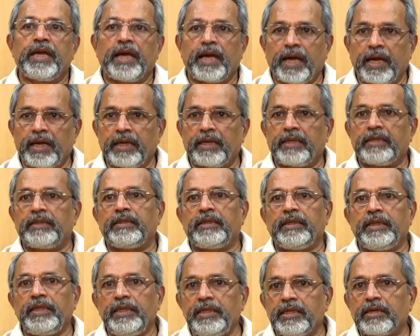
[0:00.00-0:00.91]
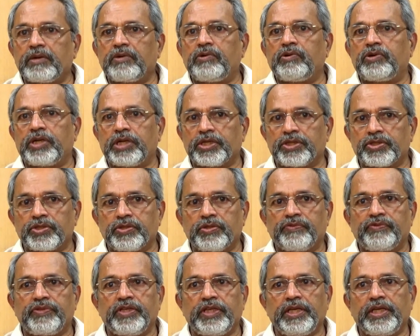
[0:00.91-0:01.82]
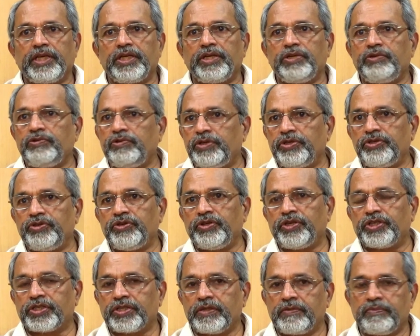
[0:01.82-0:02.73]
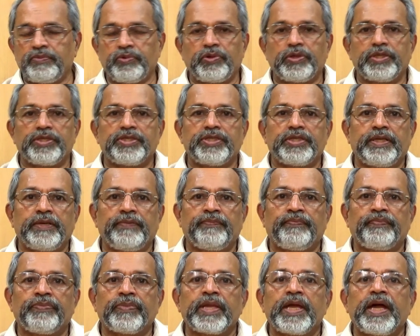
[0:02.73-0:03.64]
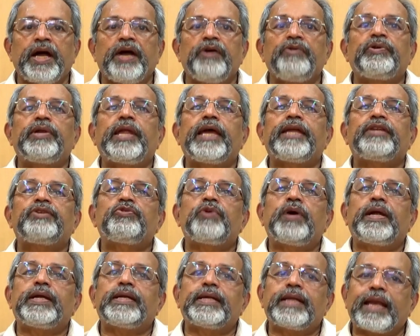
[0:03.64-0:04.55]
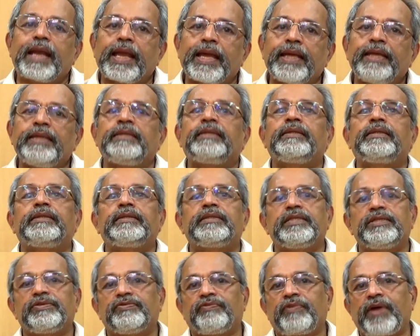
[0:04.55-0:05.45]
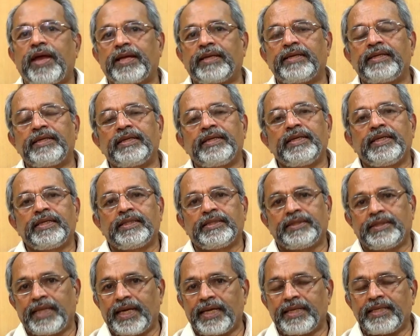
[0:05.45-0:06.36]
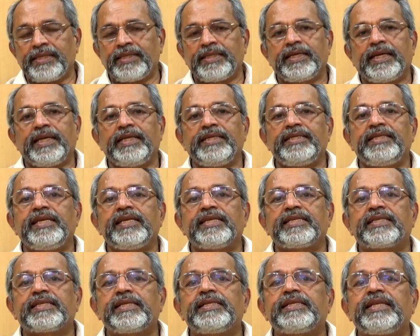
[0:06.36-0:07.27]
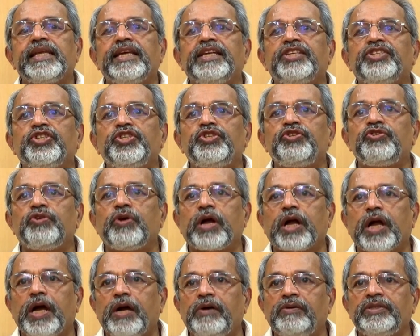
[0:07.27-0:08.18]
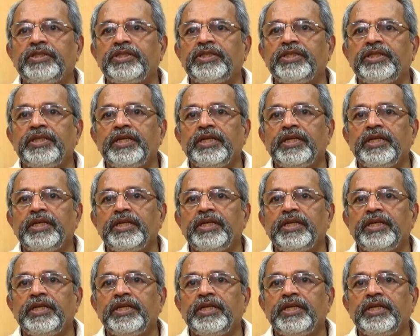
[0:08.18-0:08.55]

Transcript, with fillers: uh, in the context of the new education policy. I would like to underline this fact that NCSL takes into account